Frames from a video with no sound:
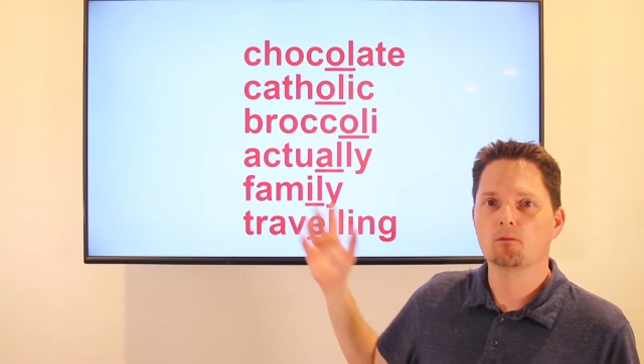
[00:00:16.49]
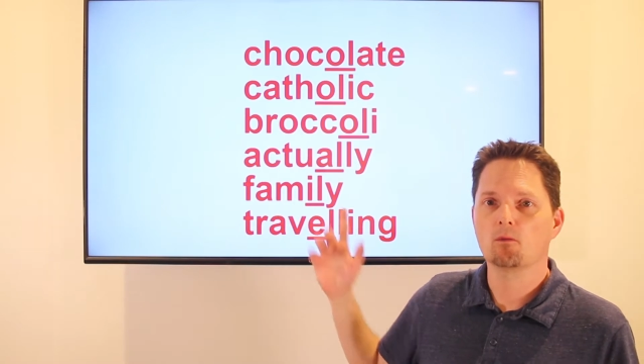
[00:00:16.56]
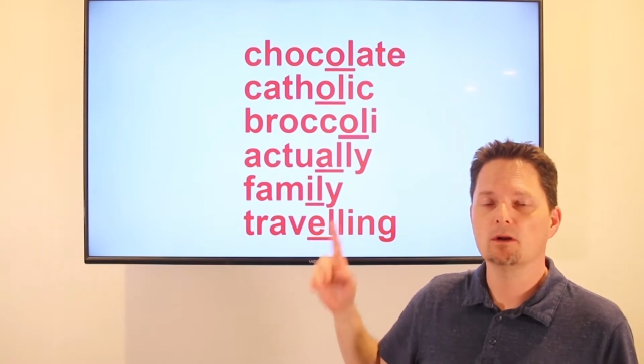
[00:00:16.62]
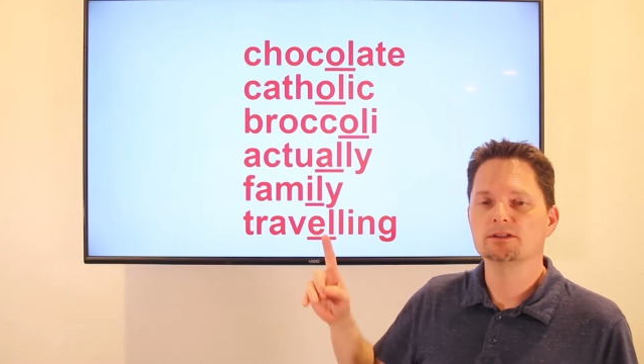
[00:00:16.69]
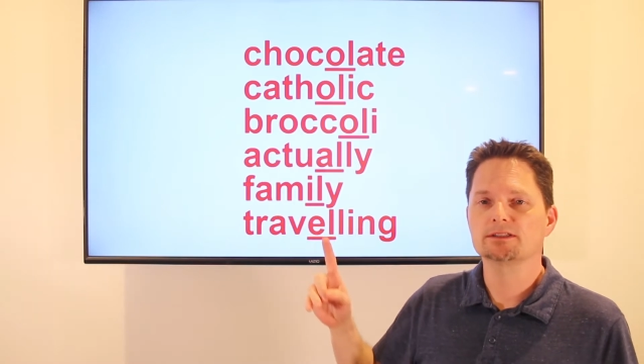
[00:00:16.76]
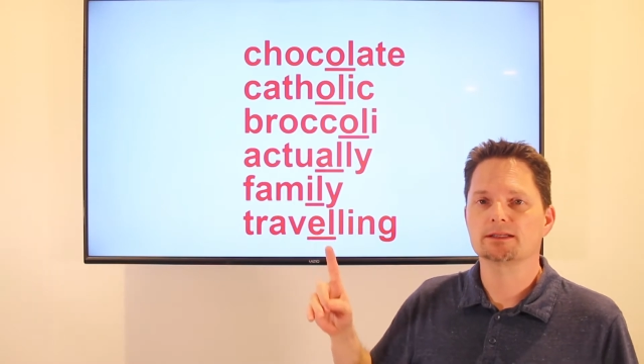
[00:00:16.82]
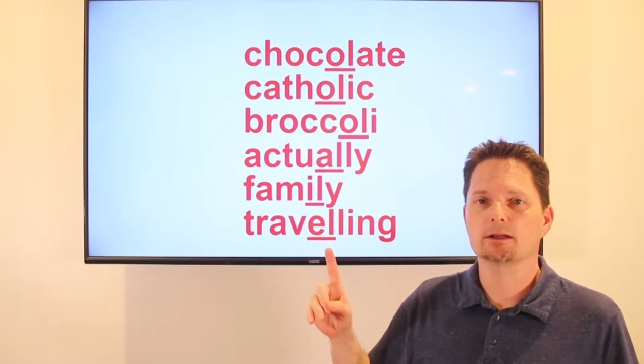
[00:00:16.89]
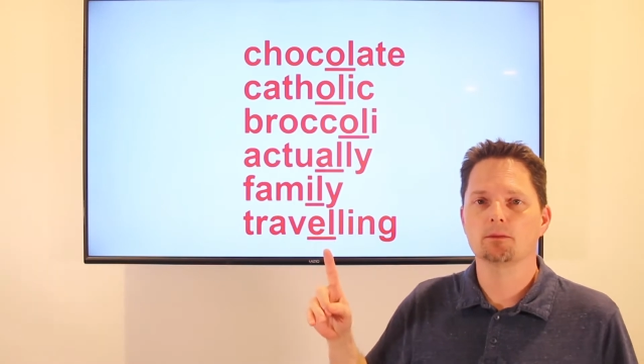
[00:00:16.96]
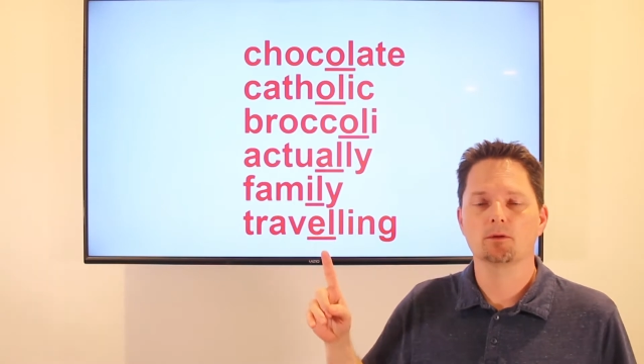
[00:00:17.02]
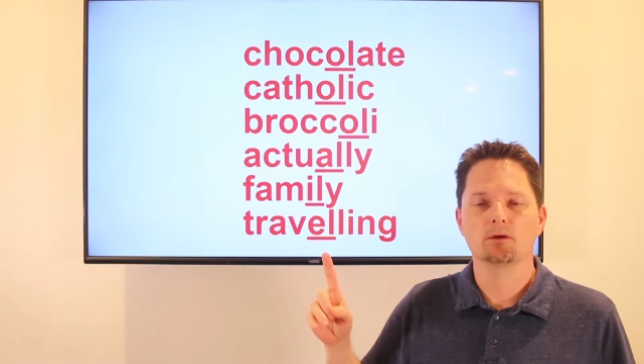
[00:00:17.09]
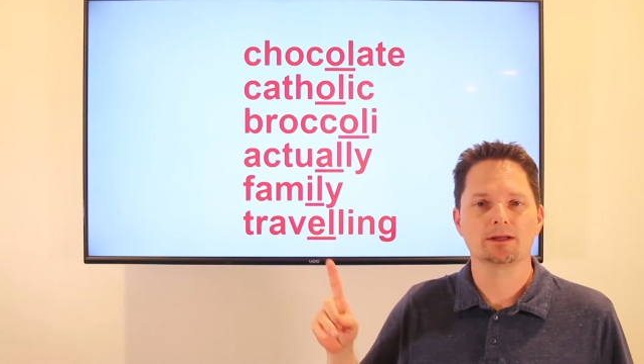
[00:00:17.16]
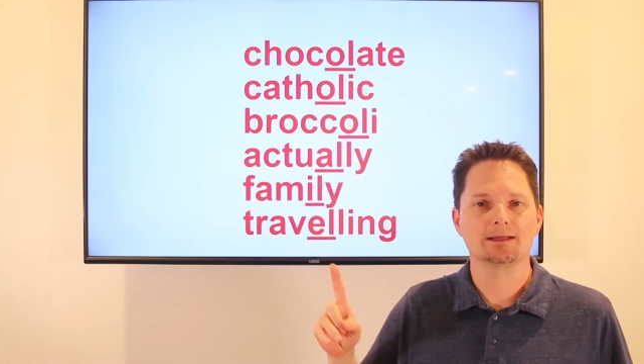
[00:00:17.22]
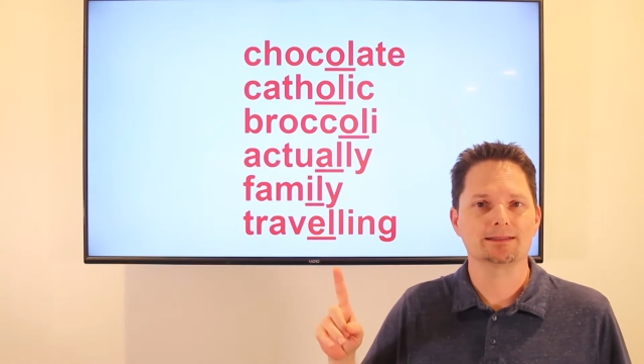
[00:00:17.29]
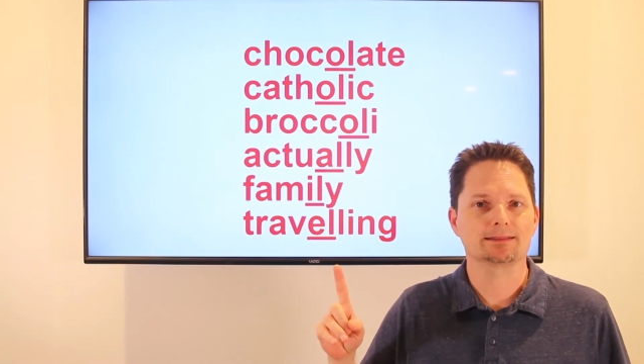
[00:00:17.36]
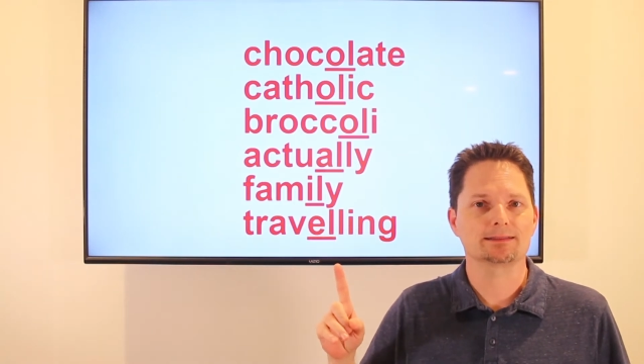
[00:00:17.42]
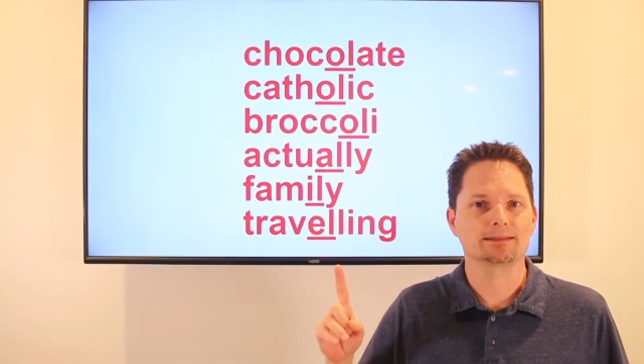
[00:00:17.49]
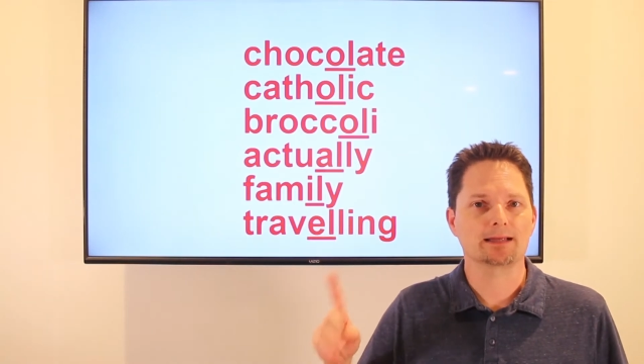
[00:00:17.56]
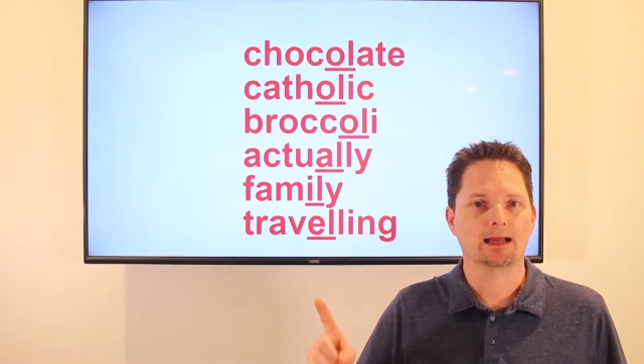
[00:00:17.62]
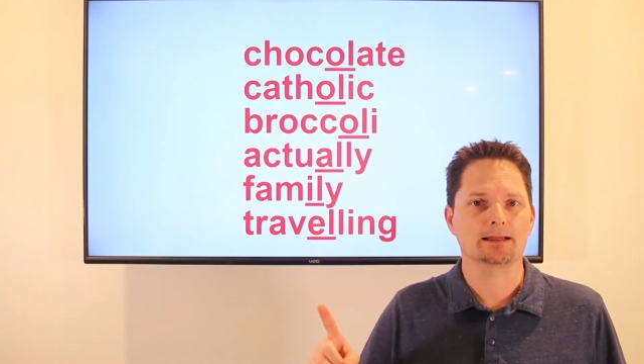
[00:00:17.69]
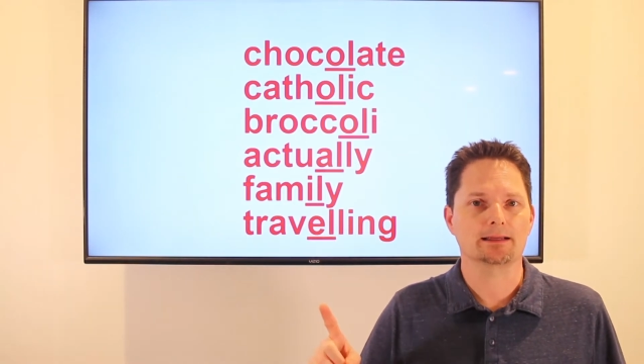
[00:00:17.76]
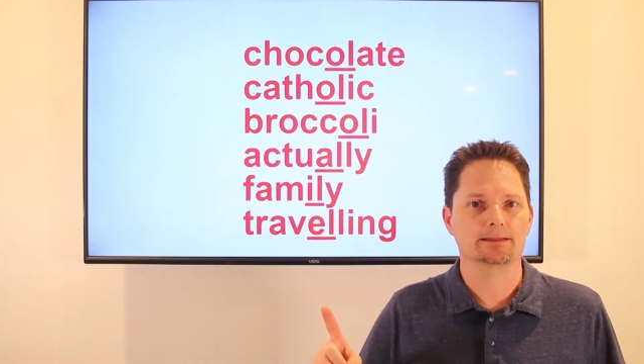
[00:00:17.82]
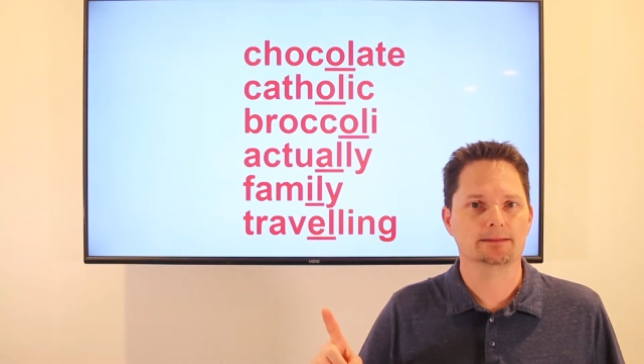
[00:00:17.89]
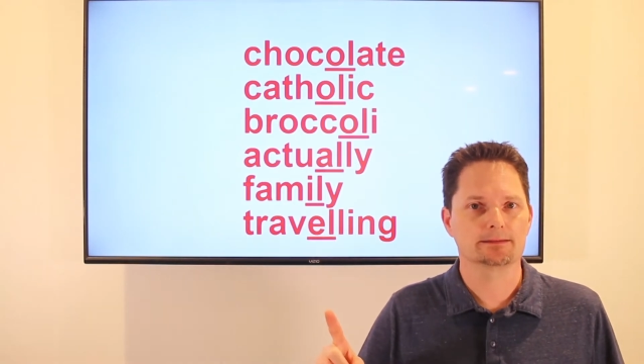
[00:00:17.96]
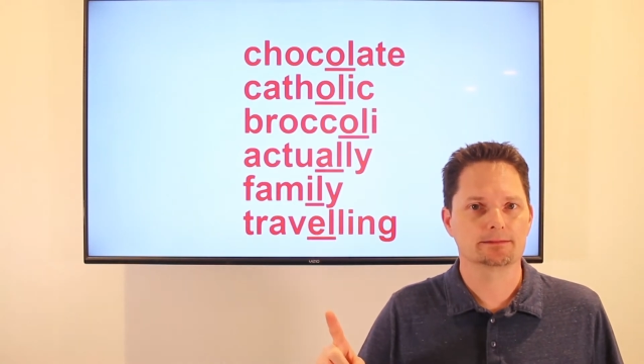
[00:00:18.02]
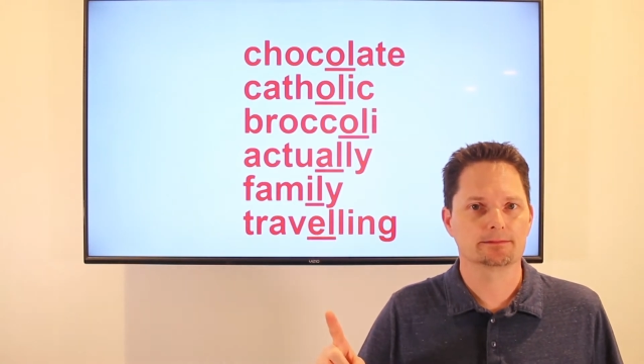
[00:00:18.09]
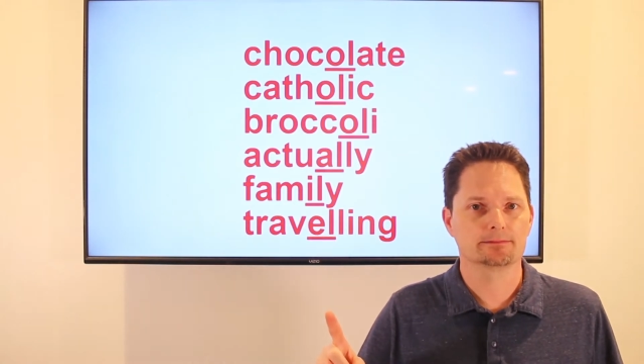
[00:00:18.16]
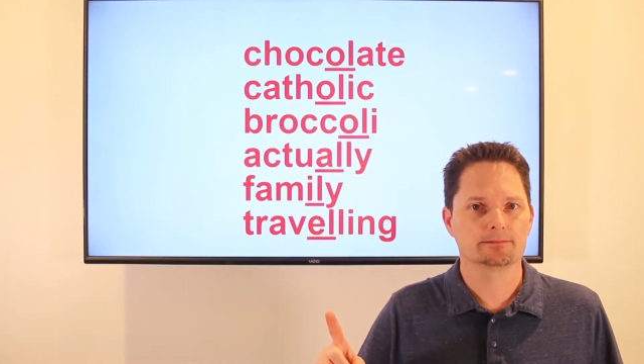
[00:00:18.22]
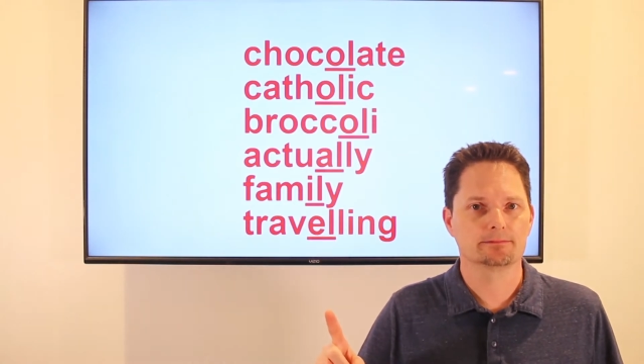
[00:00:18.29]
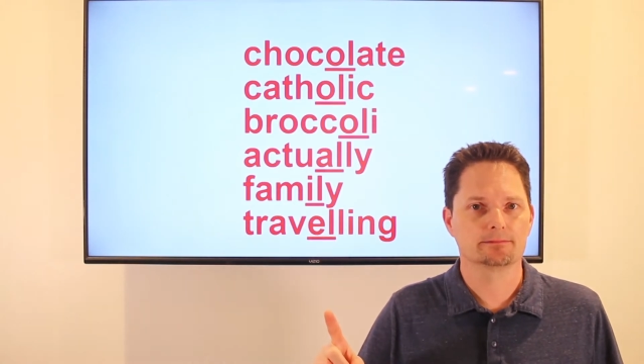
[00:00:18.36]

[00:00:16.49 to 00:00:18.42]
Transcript: one syllable is silent.